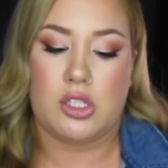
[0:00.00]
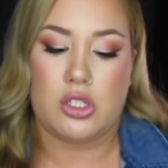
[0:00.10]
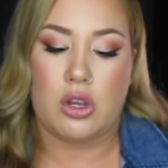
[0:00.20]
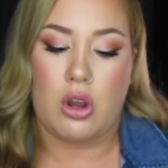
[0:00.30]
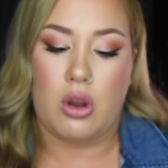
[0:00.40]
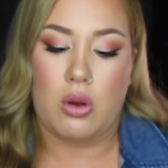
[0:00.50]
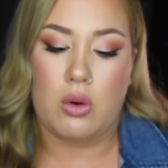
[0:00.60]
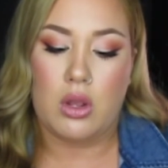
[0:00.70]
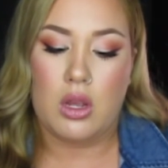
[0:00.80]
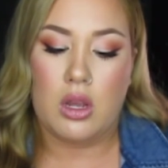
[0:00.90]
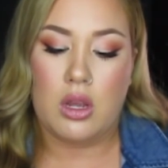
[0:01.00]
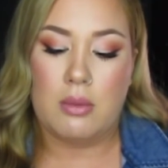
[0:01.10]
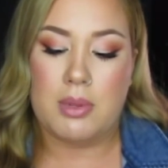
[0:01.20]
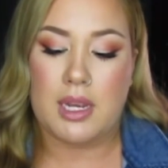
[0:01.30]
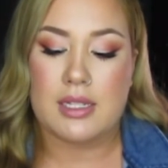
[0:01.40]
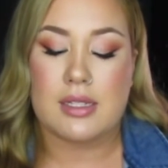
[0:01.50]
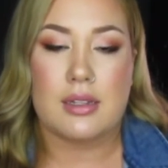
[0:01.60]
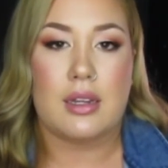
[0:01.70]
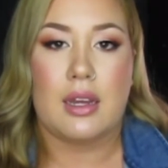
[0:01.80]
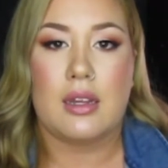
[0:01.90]
So because
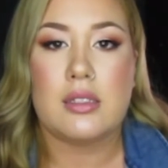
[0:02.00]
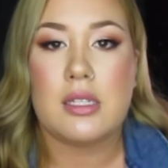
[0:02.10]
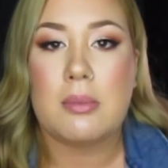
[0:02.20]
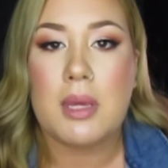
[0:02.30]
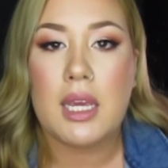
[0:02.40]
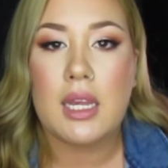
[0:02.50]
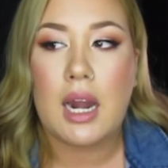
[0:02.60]
to me,